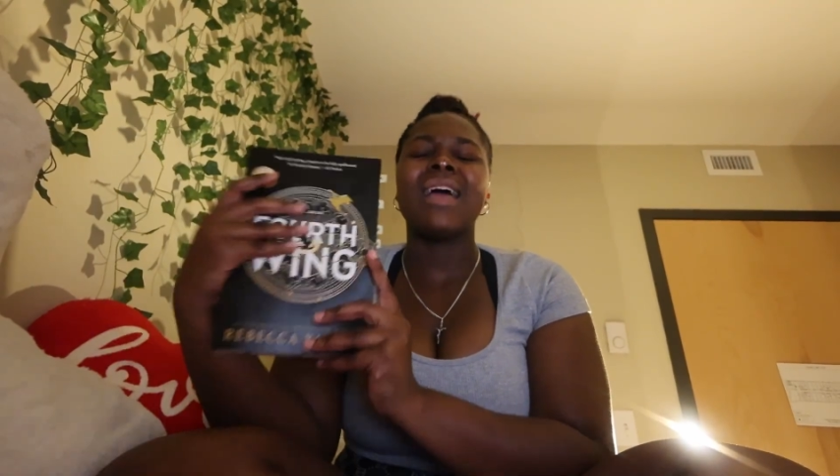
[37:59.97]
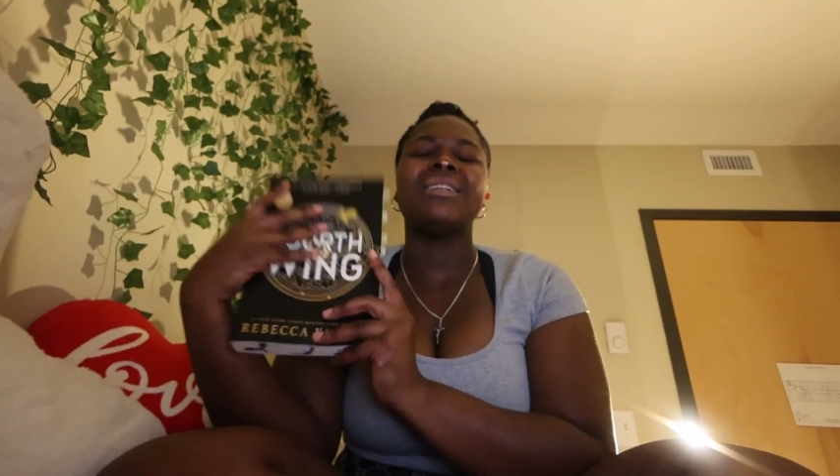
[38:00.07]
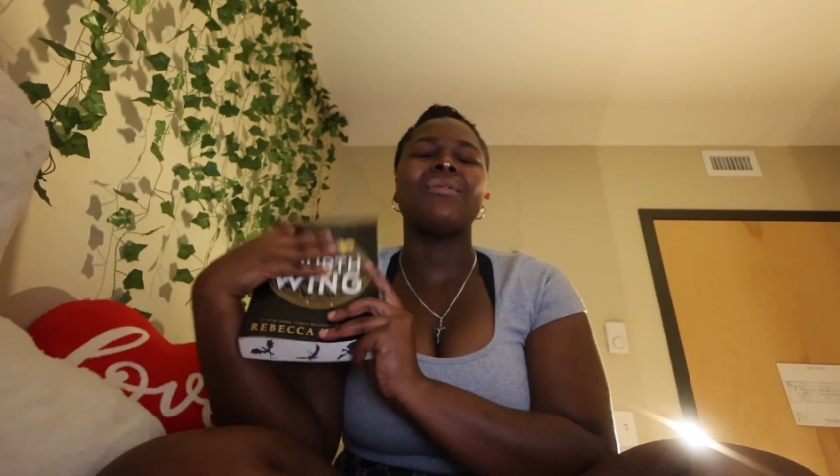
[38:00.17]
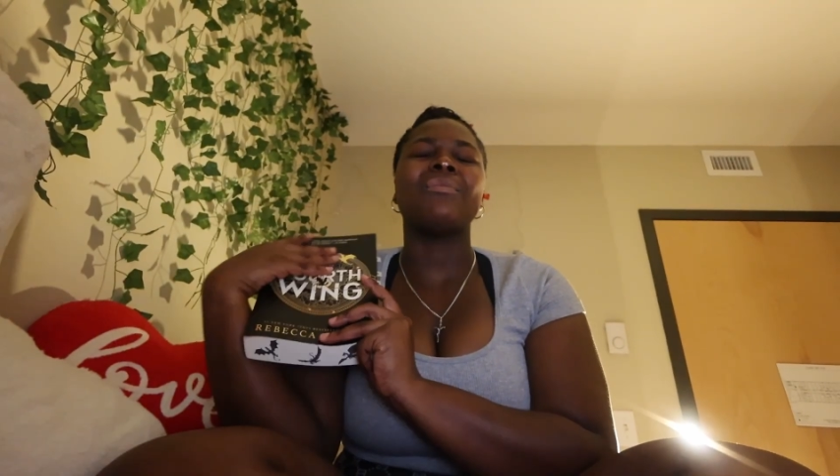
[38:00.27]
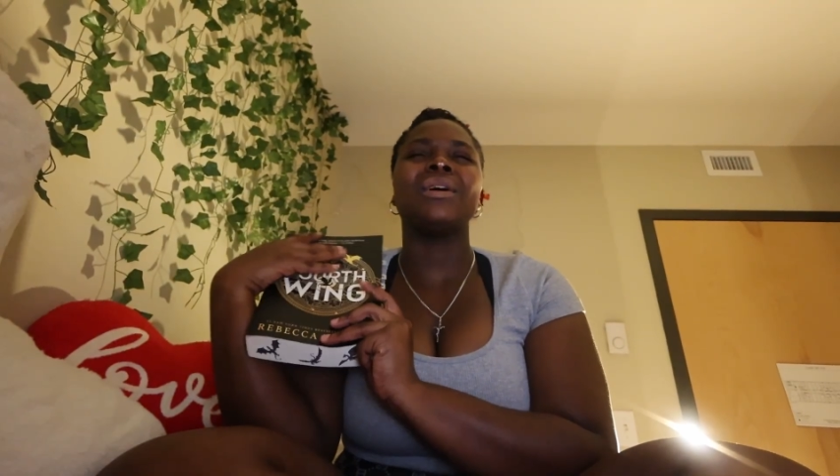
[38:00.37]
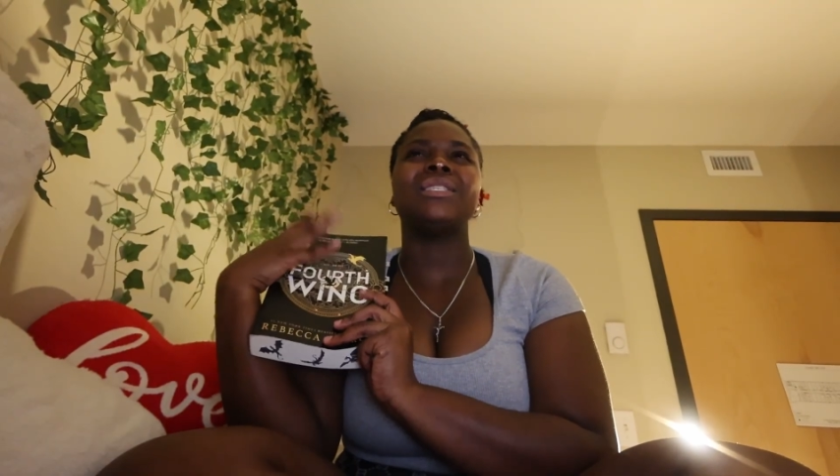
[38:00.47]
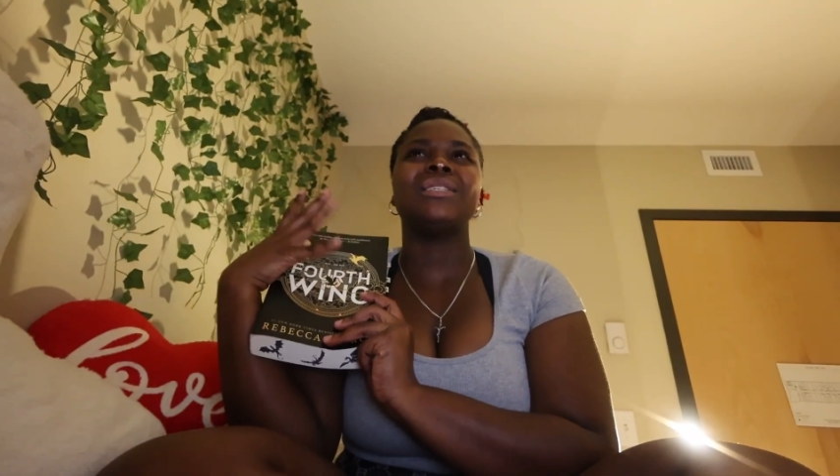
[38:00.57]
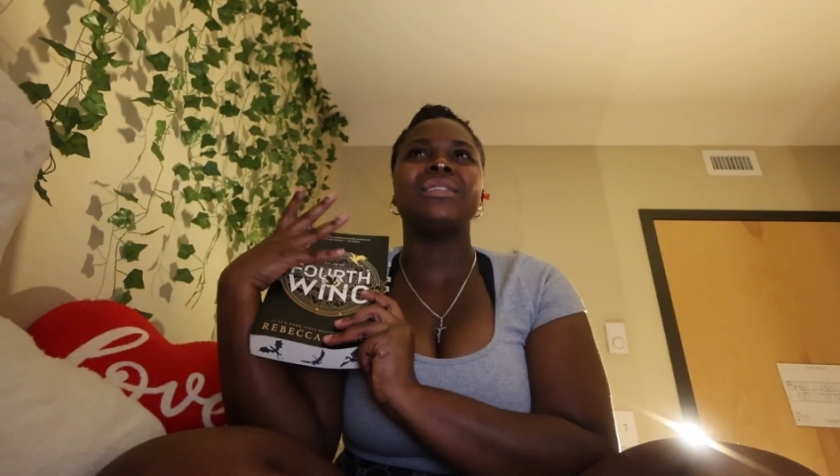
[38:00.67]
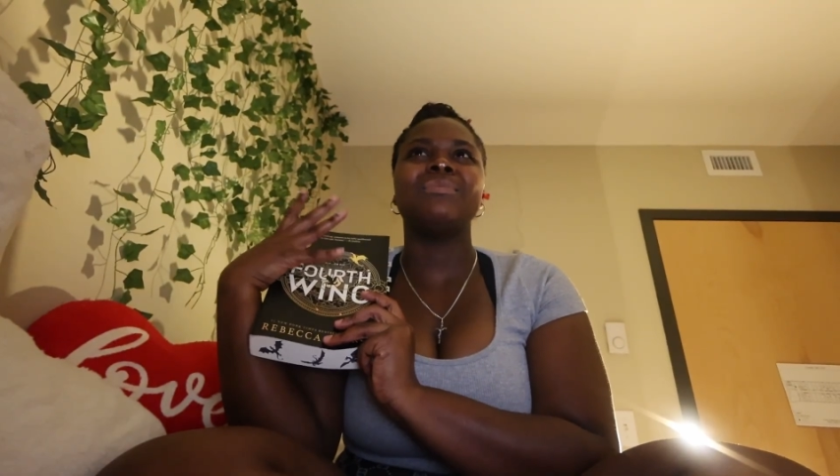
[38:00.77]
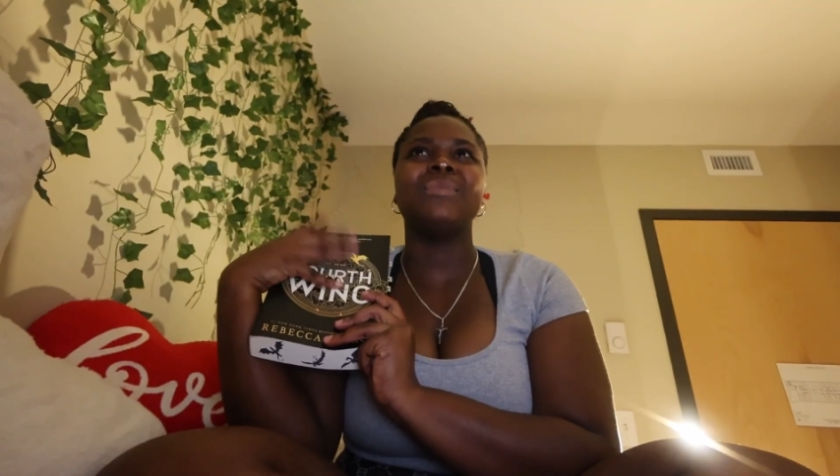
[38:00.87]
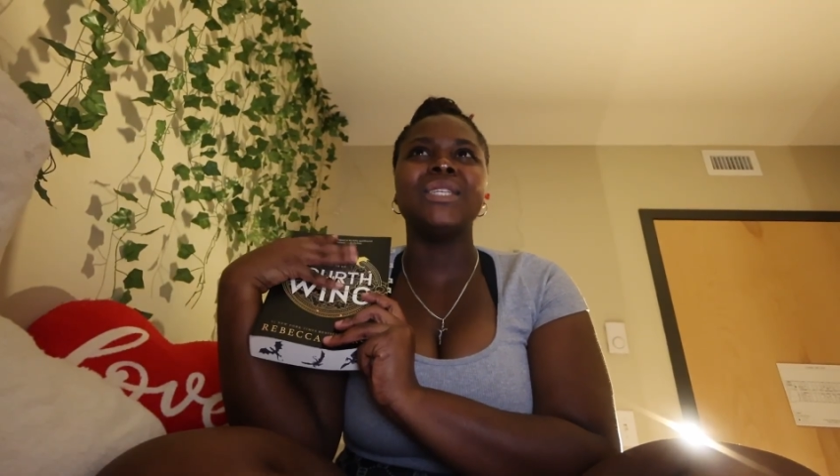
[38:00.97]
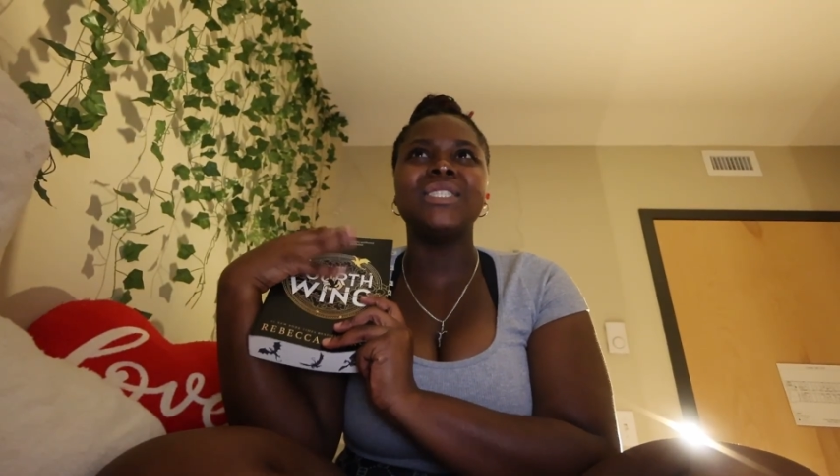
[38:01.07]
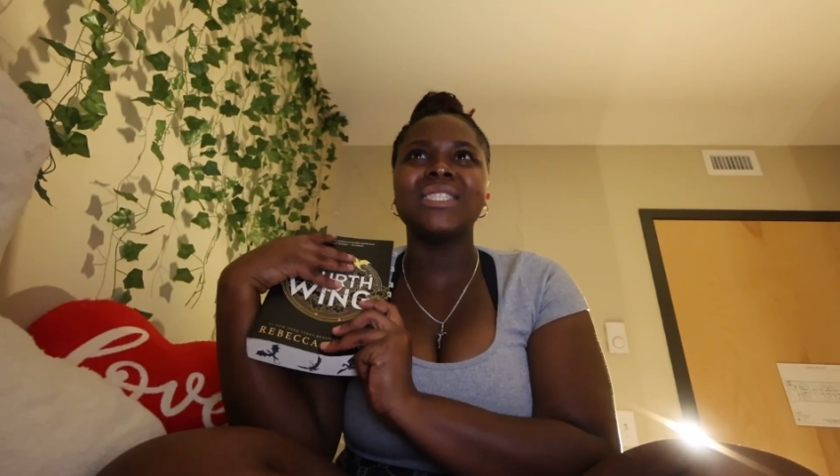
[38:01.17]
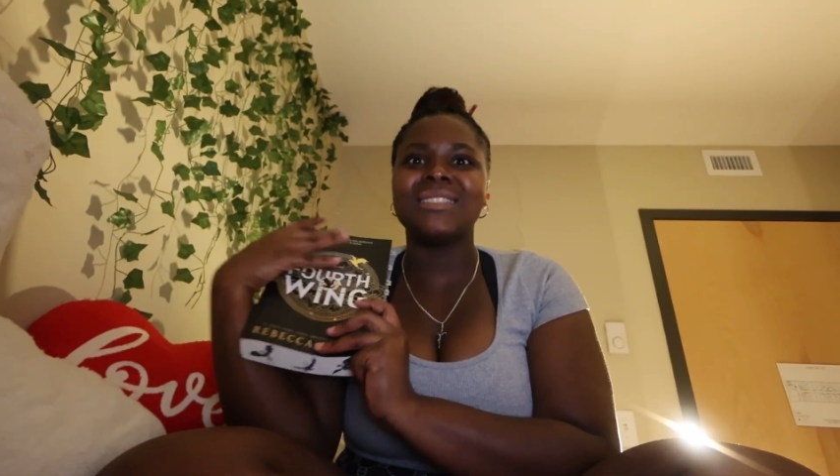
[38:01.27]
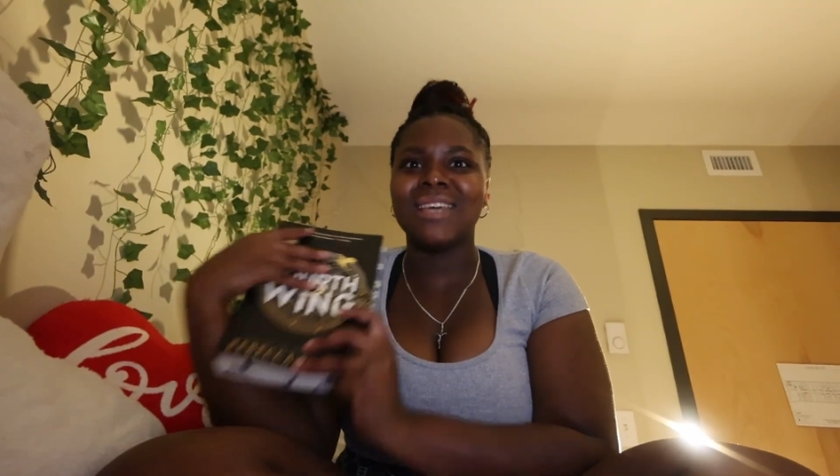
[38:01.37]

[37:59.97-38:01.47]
I don't want to be just